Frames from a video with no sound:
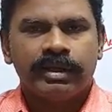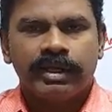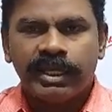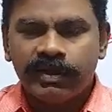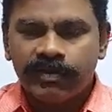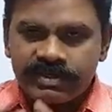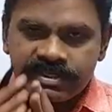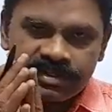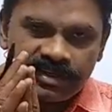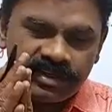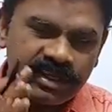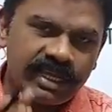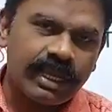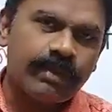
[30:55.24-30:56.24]
he was
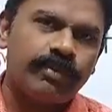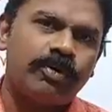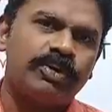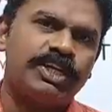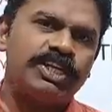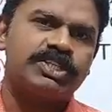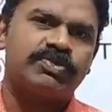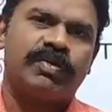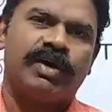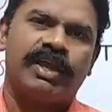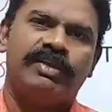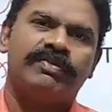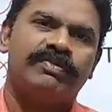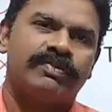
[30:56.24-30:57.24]
thinking about his
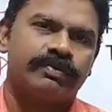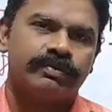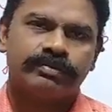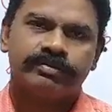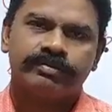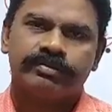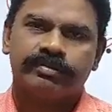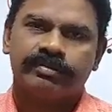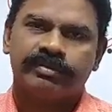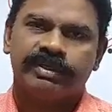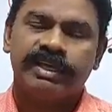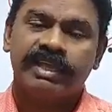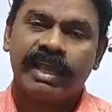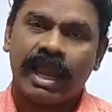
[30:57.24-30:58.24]
wife.
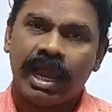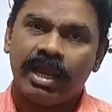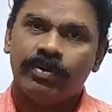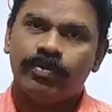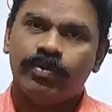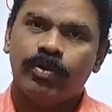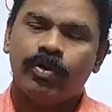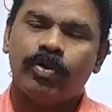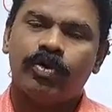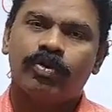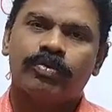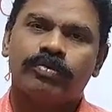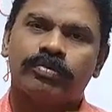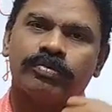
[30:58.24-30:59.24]
He had
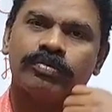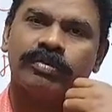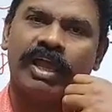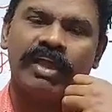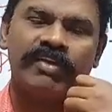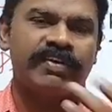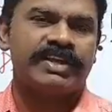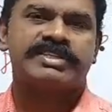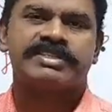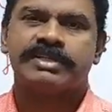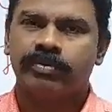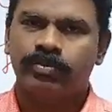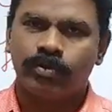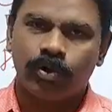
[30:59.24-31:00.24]
more
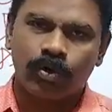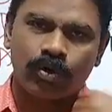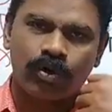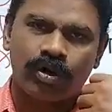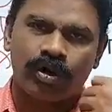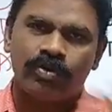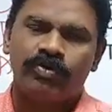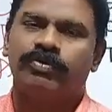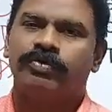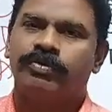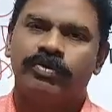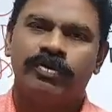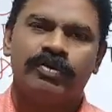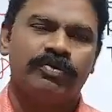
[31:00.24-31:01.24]
affection, more
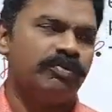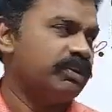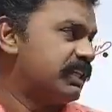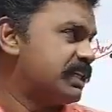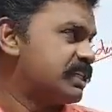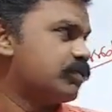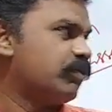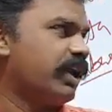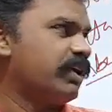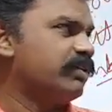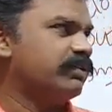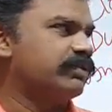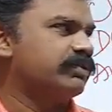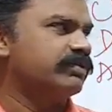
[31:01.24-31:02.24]
love with his
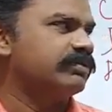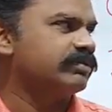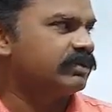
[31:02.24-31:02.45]
wife.